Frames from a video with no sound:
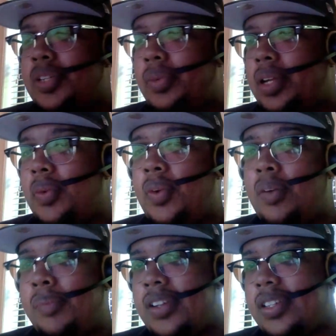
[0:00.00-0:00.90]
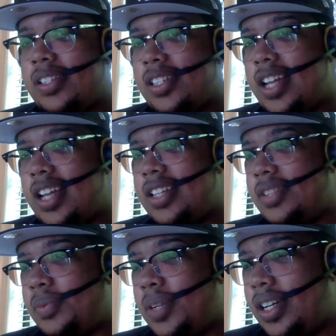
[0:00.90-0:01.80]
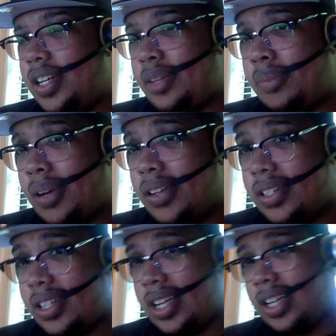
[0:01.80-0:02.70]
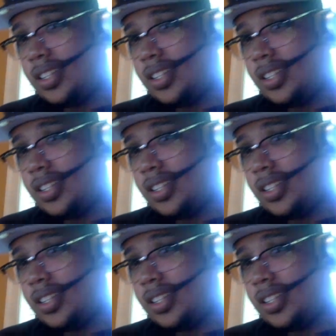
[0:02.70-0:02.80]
what one person says and what another person says.